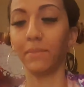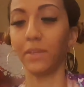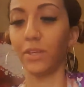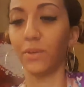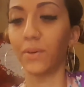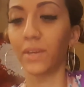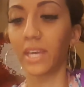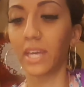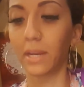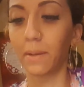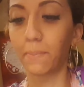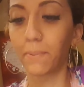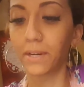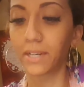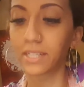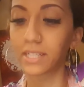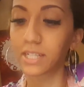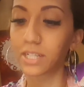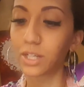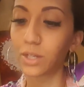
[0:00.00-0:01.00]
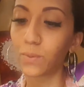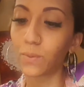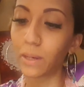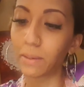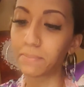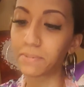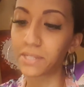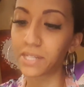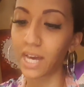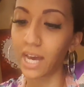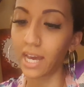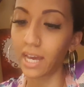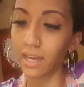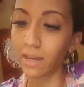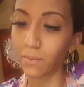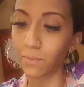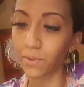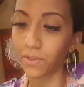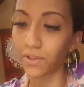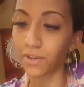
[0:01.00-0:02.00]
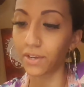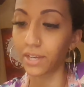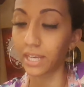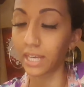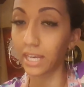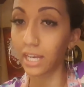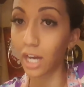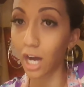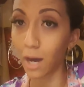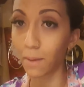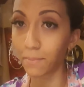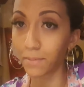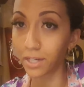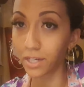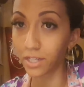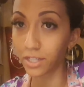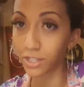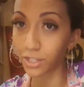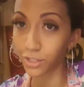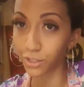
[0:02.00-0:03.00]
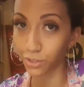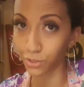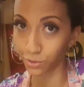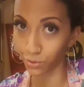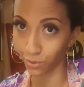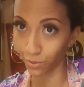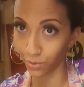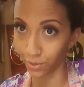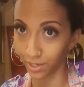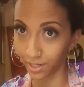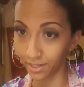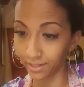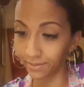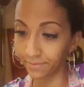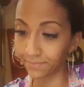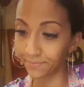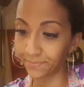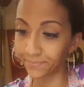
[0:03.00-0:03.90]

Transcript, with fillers: you'll get a personal website with your e-commerce store